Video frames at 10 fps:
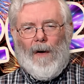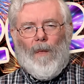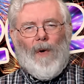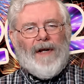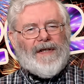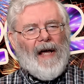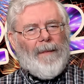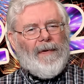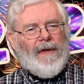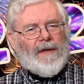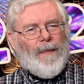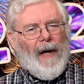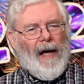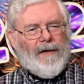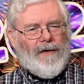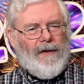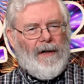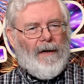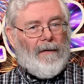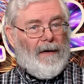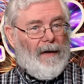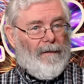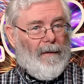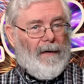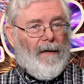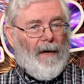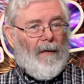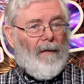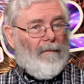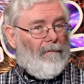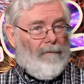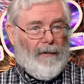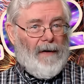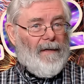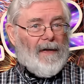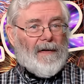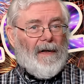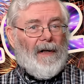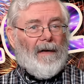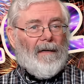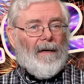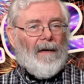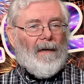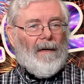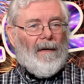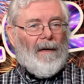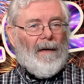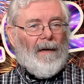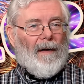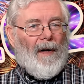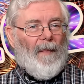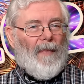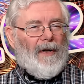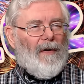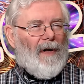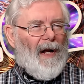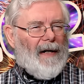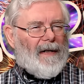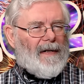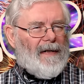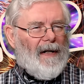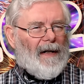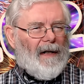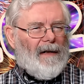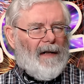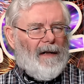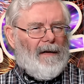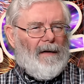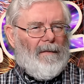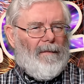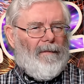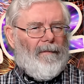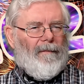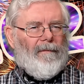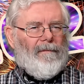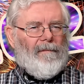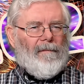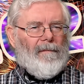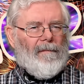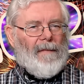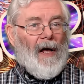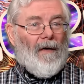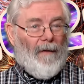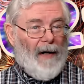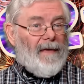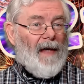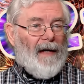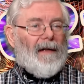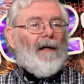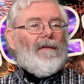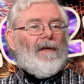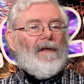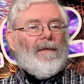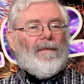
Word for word: What has happened this past year different than previously? but you'd like to see it continue. Write that down too.